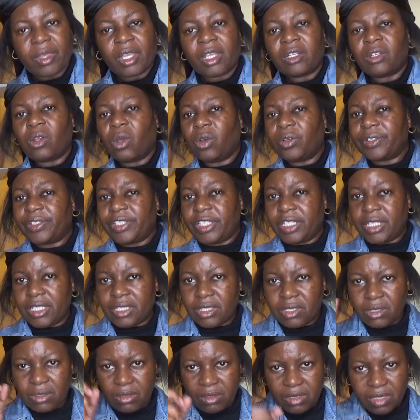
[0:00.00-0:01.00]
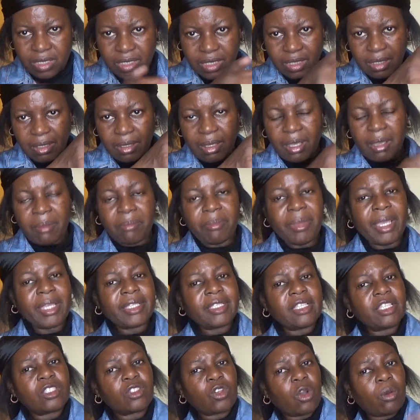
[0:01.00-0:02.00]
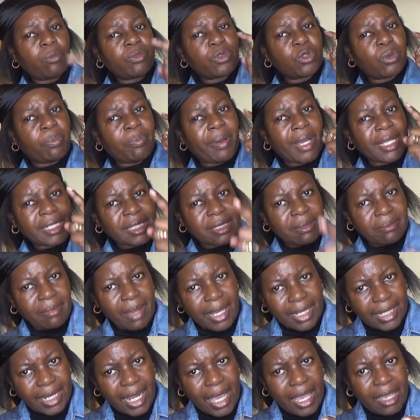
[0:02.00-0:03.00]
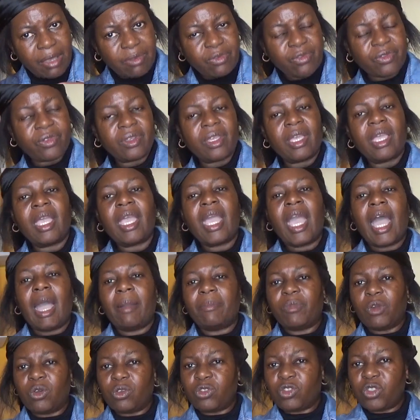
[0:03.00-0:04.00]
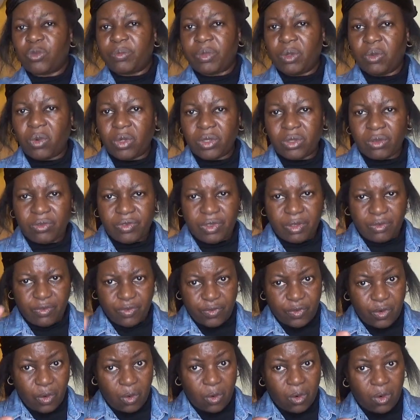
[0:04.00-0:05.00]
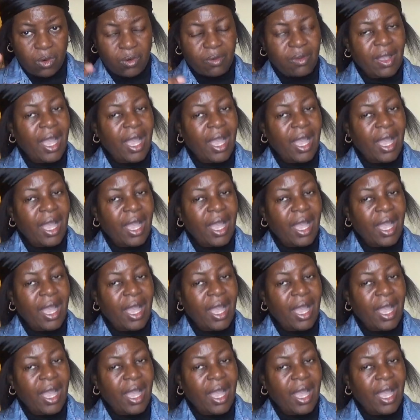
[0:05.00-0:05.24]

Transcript: Lord Jesus, make this come to pass in my life. I'm going to be one of the four.